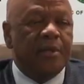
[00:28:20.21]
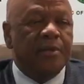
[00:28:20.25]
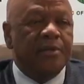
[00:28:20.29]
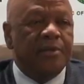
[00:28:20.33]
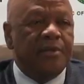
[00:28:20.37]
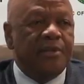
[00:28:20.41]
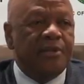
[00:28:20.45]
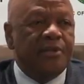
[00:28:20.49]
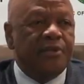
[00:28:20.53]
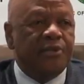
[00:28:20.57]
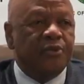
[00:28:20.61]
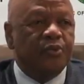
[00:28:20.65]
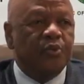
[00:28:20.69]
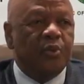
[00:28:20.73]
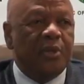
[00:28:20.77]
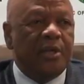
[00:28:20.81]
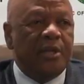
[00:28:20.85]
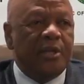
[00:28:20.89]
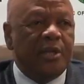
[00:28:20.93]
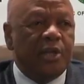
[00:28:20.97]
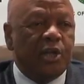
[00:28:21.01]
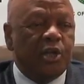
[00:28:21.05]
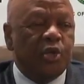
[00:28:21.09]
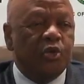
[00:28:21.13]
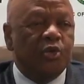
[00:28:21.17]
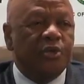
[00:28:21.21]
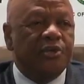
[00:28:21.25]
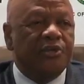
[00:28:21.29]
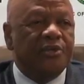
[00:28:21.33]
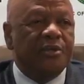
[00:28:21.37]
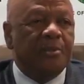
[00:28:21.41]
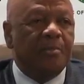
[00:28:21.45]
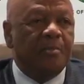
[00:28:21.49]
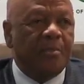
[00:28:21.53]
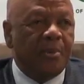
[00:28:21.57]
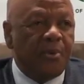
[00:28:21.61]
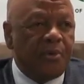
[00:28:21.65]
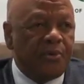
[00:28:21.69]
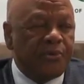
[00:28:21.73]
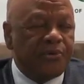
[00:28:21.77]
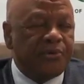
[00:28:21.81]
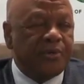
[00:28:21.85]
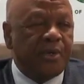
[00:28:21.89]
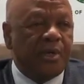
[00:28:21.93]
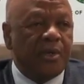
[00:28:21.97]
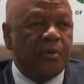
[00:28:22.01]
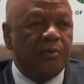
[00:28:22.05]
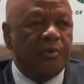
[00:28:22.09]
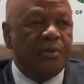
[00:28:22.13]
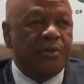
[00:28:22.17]
These will include
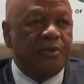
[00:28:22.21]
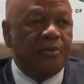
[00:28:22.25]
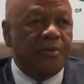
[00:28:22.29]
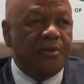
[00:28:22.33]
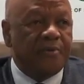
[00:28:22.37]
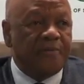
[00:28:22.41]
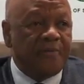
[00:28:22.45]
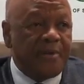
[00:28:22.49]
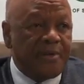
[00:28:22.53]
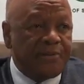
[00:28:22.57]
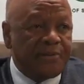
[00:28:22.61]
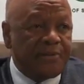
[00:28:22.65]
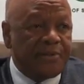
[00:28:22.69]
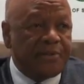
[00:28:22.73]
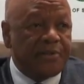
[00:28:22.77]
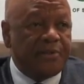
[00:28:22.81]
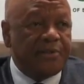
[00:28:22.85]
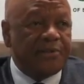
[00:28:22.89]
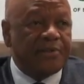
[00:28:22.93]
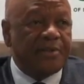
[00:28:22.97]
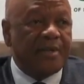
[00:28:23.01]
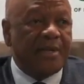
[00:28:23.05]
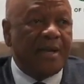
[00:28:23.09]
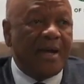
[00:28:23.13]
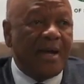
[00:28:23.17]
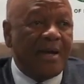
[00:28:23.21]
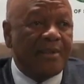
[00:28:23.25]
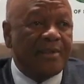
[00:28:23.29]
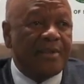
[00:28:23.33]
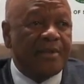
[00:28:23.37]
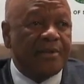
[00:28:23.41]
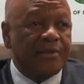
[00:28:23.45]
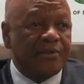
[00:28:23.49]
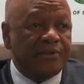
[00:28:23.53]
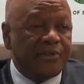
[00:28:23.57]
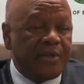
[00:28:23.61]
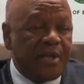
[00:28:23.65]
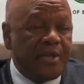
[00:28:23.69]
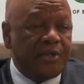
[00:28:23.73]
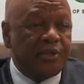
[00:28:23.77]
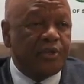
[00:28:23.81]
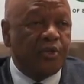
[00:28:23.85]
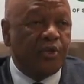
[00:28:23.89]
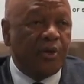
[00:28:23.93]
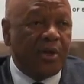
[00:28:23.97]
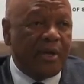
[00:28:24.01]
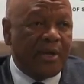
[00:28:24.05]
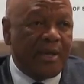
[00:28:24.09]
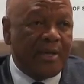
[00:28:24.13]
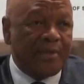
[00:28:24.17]
symposia with universities and other research
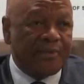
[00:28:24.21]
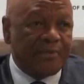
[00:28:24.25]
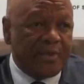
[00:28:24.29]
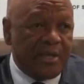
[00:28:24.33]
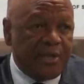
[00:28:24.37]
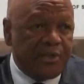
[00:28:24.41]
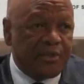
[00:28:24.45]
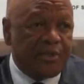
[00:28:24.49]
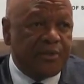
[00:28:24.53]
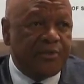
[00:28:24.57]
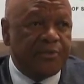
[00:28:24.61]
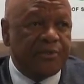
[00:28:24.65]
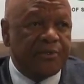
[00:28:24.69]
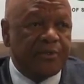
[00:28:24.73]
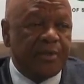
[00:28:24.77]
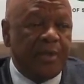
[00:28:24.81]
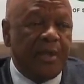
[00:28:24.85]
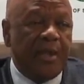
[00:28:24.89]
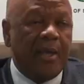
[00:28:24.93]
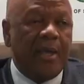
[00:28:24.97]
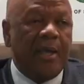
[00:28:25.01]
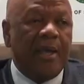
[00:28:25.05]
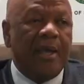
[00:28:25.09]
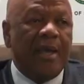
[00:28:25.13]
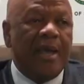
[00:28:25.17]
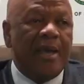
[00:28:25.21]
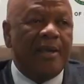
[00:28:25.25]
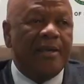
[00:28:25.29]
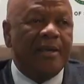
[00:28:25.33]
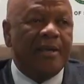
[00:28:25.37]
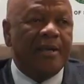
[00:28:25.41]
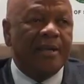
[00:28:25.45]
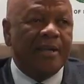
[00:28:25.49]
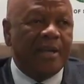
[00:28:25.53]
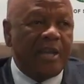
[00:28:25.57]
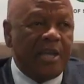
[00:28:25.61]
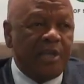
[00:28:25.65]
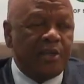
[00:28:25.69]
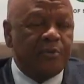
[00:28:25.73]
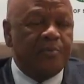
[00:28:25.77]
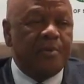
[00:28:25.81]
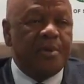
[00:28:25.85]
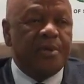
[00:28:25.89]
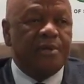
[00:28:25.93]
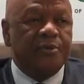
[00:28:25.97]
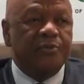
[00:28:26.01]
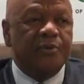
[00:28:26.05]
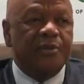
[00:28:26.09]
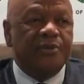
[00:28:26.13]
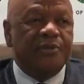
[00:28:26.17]
organizations and
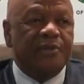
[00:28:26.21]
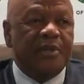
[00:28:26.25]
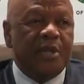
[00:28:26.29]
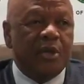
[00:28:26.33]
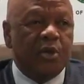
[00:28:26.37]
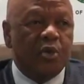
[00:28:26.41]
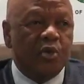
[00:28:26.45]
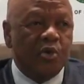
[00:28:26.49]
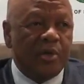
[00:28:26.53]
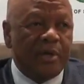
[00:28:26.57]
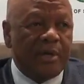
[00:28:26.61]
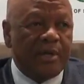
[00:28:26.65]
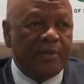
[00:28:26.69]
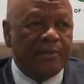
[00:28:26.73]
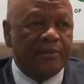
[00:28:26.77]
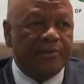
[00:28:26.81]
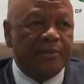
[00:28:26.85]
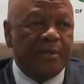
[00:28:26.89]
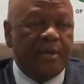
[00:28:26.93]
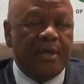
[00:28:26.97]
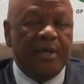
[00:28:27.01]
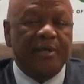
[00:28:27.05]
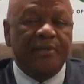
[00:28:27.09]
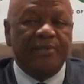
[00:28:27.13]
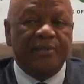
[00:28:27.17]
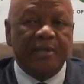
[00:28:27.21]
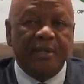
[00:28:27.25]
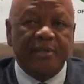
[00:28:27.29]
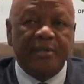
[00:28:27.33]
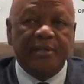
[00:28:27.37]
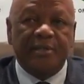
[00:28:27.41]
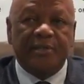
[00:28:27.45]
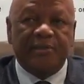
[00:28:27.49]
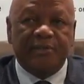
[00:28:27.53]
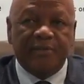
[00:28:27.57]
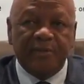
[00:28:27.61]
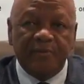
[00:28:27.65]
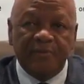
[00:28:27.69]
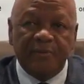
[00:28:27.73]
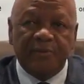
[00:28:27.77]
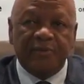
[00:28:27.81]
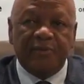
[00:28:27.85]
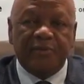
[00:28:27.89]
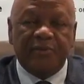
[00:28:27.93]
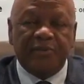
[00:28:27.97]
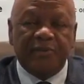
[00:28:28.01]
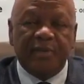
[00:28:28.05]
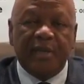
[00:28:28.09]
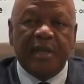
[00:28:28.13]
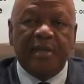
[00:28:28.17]
engagements with stakeholders such as civil
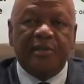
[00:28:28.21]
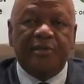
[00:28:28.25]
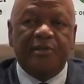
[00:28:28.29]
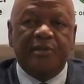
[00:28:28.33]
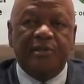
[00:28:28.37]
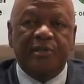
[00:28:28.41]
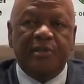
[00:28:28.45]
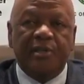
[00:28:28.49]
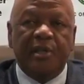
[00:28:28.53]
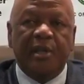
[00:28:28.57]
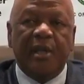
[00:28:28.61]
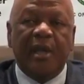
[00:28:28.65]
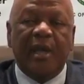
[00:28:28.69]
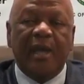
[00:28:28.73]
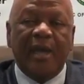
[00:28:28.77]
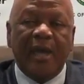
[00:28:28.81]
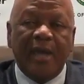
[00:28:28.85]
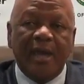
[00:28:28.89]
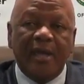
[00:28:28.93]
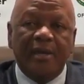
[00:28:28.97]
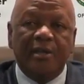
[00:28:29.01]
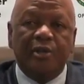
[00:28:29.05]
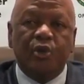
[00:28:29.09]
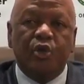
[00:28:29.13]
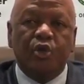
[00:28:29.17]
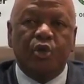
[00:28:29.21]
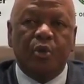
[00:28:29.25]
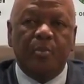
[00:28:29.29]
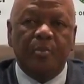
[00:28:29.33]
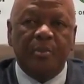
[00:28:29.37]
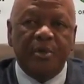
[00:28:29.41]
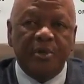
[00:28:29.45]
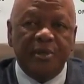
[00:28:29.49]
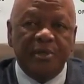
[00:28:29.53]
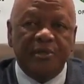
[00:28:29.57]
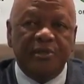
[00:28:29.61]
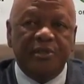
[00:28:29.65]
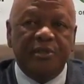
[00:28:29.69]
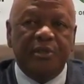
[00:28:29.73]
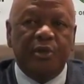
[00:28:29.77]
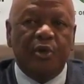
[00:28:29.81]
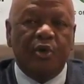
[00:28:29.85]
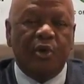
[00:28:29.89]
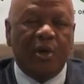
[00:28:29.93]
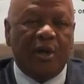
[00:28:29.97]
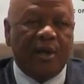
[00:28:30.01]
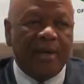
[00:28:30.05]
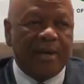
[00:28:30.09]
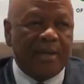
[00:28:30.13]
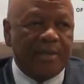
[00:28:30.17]
society and community
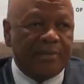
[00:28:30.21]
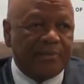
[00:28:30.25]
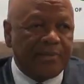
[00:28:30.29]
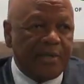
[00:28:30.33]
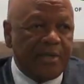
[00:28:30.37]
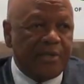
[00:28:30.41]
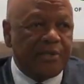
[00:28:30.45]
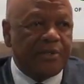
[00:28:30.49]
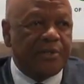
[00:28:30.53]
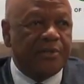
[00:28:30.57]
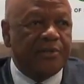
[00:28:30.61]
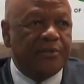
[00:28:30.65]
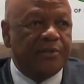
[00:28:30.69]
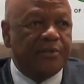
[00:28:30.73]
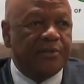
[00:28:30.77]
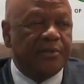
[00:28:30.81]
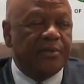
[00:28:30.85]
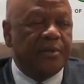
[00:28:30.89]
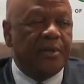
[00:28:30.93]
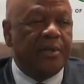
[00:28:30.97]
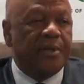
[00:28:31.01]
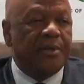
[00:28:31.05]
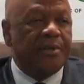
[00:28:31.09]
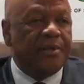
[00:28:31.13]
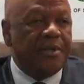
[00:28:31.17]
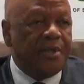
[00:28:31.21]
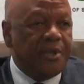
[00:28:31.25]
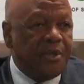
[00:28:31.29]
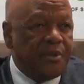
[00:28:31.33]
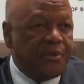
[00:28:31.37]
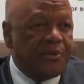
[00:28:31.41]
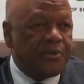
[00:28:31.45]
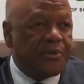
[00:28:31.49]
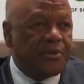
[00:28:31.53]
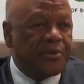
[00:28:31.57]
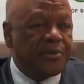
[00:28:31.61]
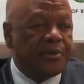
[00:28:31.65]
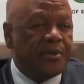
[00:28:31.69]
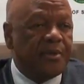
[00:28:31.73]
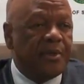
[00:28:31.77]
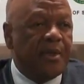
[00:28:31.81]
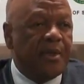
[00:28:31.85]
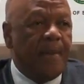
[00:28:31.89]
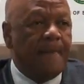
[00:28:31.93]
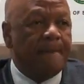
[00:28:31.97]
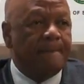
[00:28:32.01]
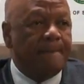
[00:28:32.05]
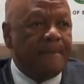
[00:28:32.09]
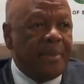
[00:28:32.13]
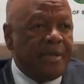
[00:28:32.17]
organizations, the youth,
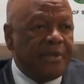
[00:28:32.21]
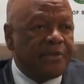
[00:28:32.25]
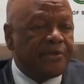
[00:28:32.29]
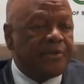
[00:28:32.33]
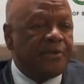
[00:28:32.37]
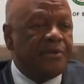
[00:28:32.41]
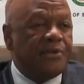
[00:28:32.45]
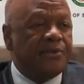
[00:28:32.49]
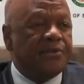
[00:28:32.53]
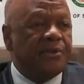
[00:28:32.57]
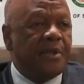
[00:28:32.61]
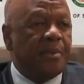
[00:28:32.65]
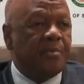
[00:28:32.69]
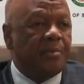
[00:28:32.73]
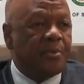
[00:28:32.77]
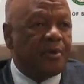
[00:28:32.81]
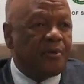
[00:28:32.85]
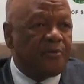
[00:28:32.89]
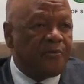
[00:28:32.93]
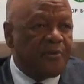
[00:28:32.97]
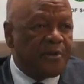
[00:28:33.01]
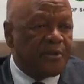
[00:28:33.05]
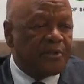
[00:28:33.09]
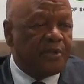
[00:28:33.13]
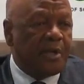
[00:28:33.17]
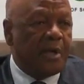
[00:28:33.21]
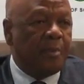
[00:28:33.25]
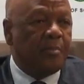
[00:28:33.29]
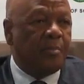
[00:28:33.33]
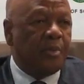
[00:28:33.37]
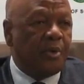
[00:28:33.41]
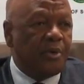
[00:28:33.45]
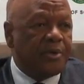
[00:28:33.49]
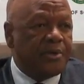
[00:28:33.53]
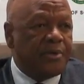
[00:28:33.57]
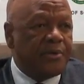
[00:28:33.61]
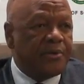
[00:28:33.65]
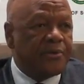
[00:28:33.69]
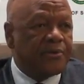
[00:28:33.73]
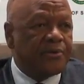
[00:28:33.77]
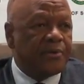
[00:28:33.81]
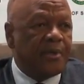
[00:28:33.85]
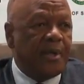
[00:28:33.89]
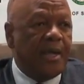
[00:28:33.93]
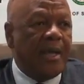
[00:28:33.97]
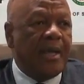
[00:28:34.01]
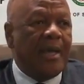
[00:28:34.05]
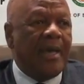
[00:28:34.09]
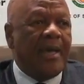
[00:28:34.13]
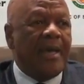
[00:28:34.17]
business and professional bodies,
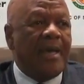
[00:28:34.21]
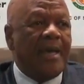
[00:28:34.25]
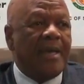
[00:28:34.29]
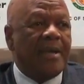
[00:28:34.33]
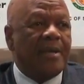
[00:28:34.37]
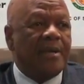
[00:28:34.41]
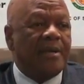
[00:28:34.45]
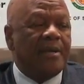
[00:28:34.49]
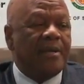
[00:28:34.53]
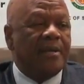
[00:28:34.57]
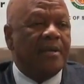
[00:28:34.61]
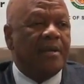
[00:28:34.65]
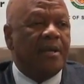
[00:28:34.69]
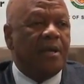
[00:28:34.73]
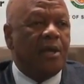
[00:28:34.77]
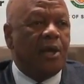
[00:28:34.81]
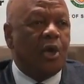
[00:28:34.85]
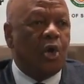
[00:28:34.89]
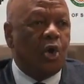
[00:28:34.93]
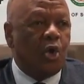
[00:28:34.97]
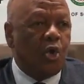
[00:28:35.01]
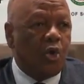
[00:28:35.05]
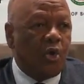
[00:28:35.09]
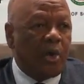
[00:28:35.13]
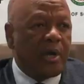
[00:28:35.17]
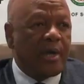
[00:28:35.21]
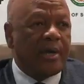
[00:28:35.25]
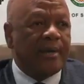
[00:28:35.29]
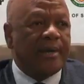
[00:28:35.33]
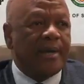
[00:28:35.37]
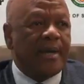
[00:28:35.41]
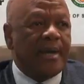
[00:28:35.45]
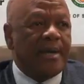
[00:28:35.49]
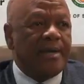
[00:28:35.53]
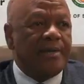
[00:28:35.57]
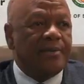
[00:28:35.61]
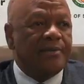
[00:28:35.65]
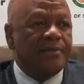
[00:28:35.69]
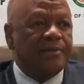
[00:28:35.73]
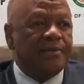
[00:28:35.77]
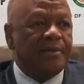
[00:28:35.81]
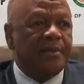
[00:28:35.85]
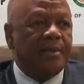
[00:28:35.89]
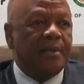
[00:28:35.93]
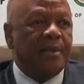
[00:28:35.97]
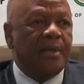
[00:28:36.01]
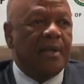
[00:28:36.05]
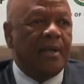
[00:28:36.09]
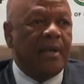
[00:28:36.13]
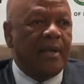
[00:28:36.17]
and organized
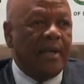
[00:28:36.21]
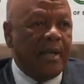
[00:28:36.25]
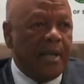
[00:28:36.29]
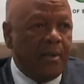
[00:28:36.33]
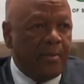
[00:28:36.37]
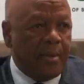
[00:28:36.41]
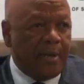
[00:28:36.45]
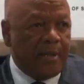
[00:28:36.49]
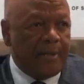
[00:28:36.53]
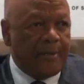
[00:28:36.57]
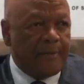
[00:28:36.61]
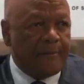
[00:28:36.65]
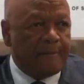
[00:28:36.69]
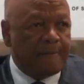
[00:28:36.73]
labor.